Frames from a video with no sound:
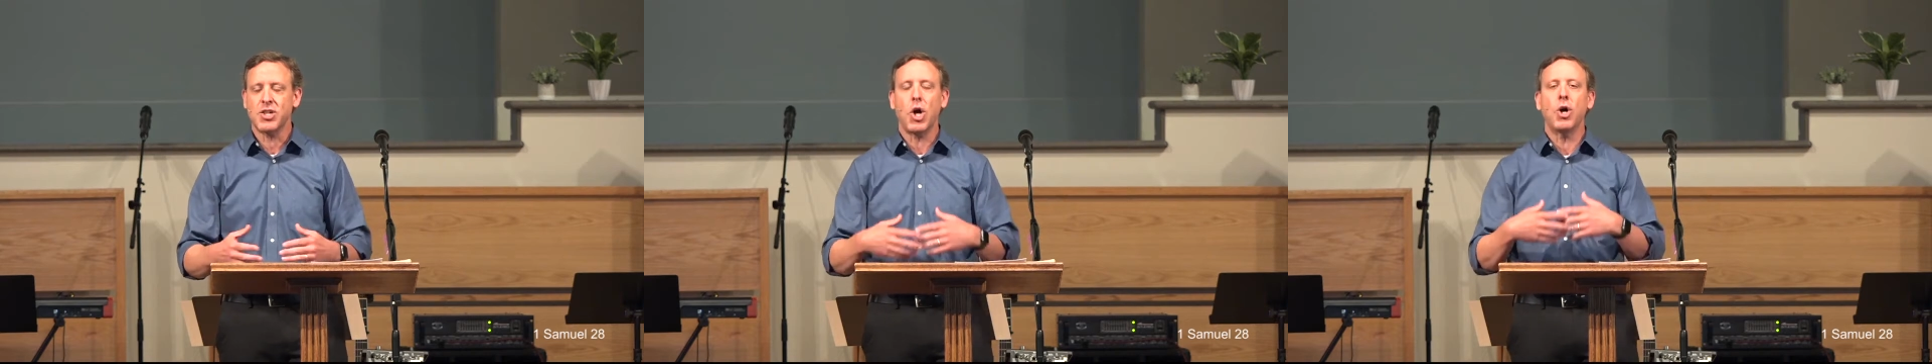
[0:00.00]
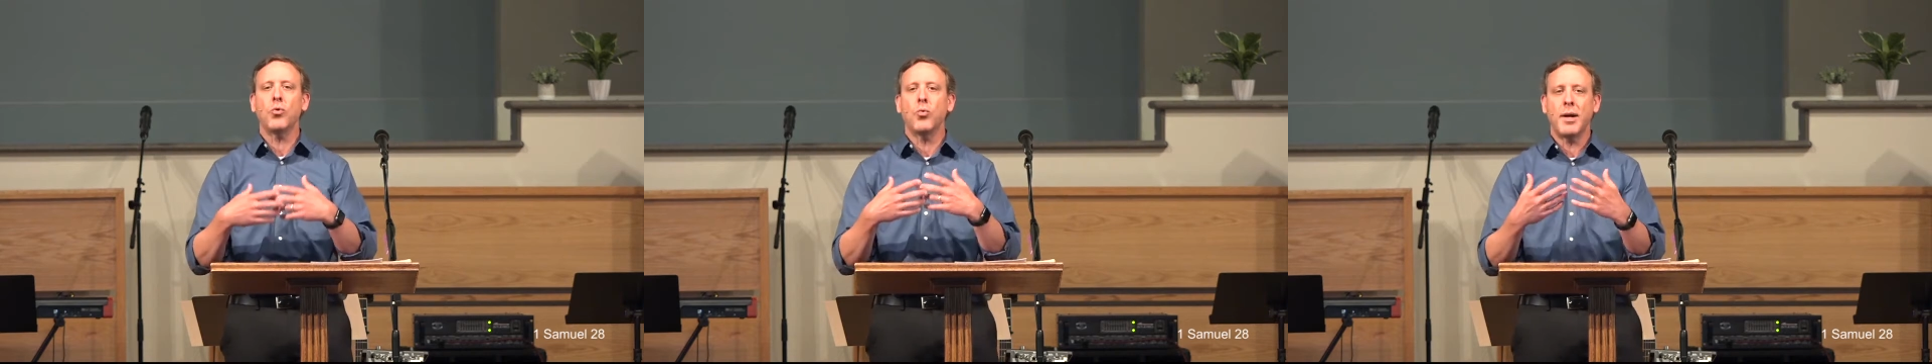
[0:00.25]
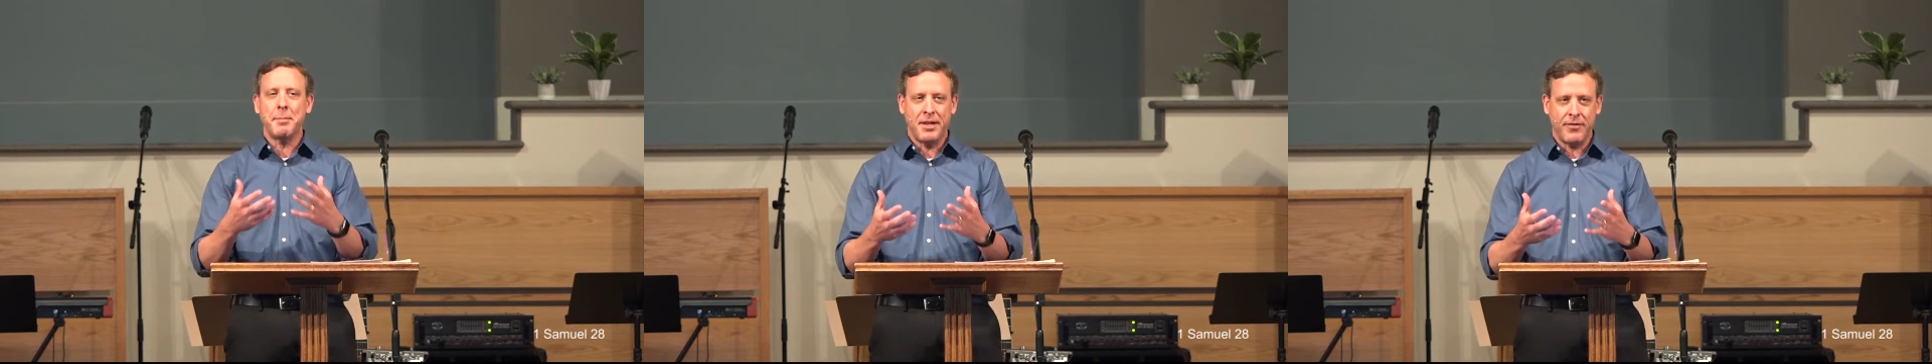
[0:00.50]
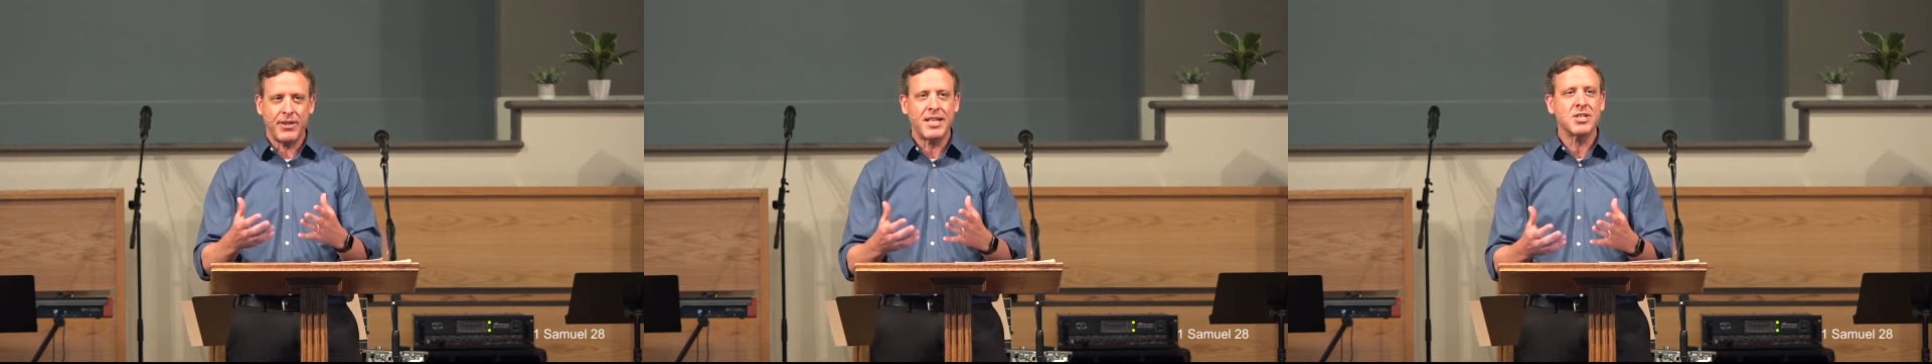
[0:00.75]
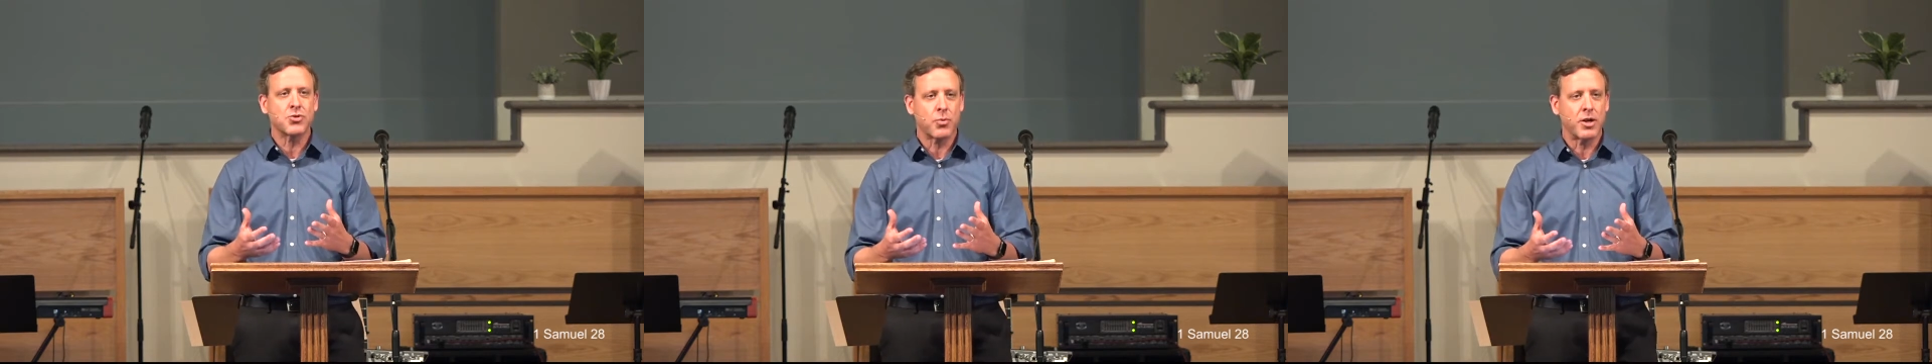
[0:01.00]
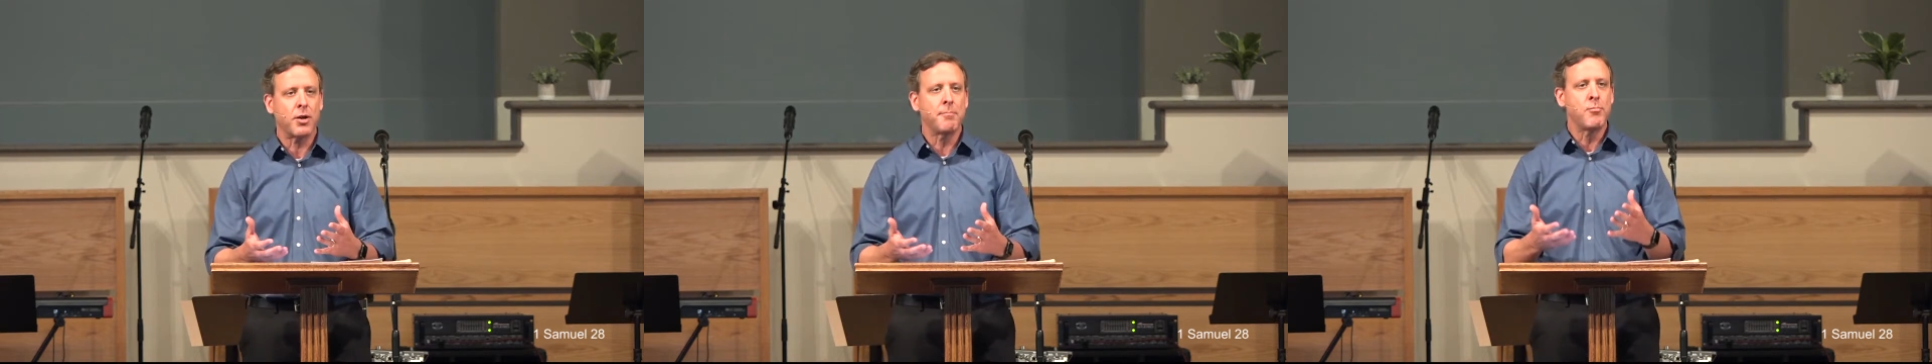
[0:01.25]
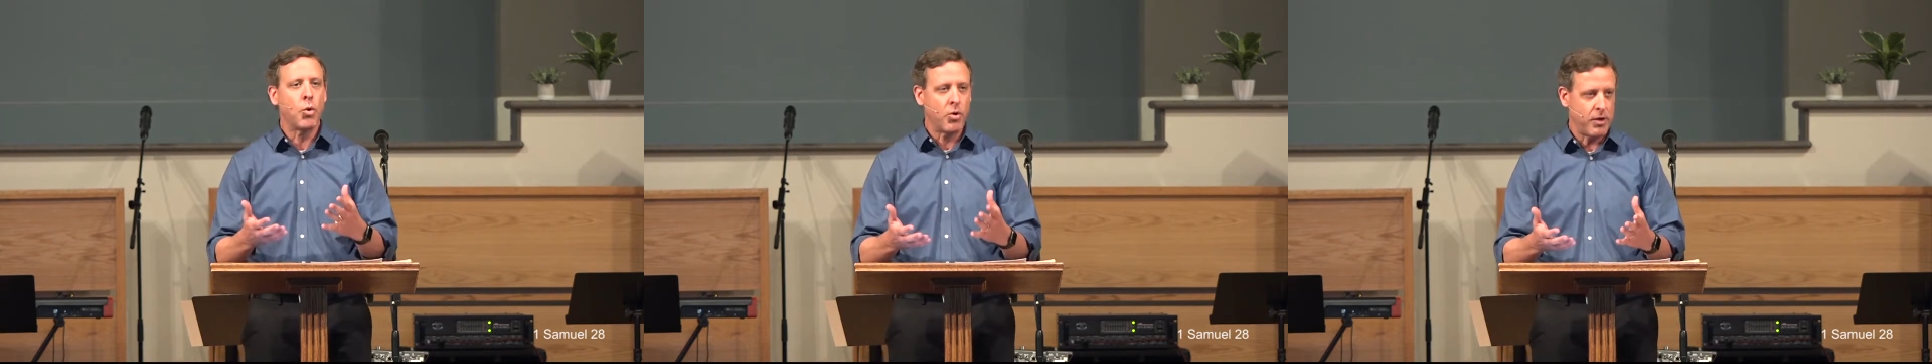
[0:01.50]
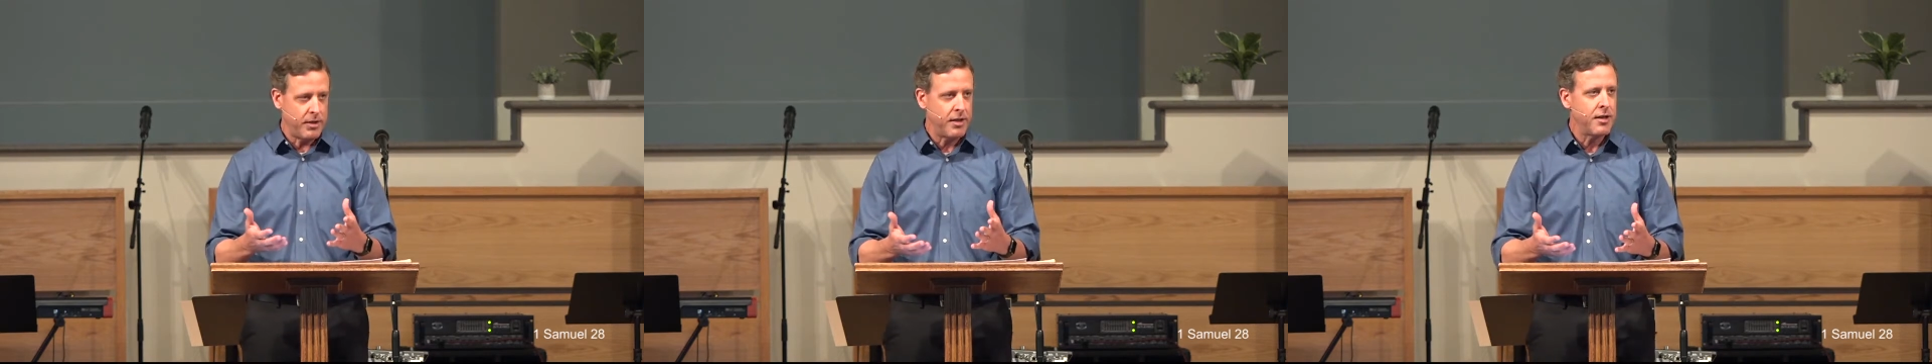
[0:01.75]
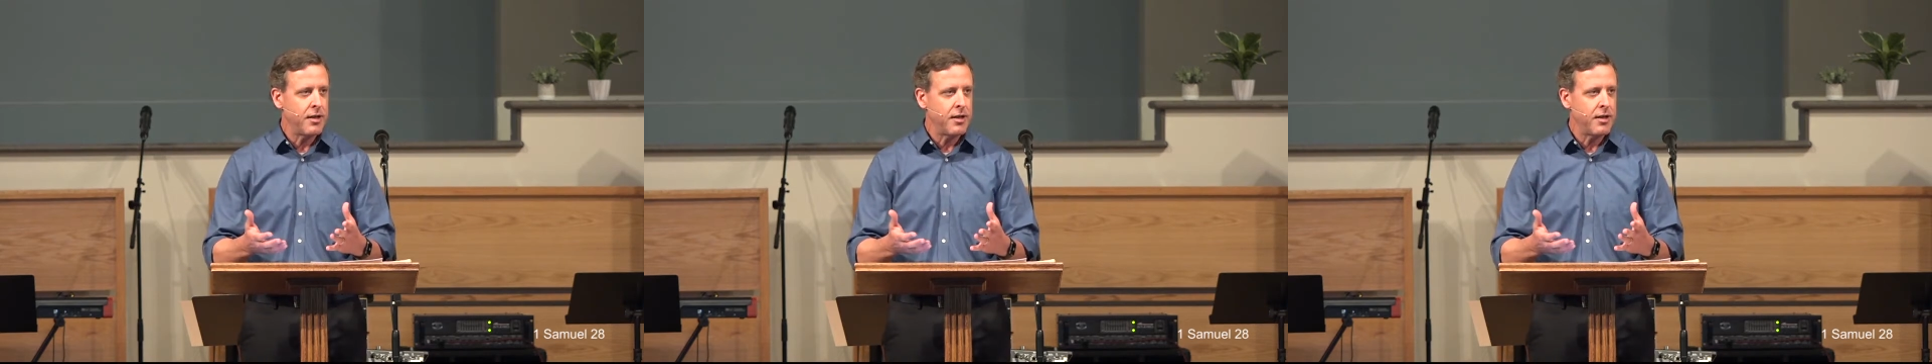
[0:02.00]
O women of Israel, mourn,